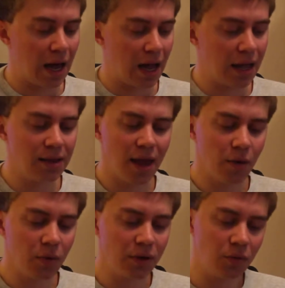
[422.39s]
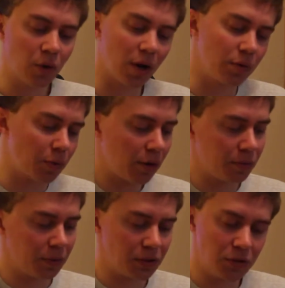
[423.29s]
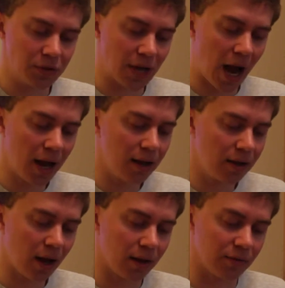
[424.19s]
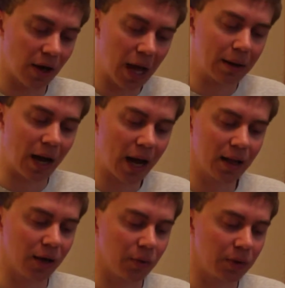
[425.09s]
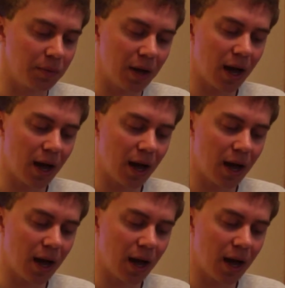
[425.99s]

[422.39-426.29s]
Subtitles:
In that one, what I would probably do is, if I had a highlighter with me,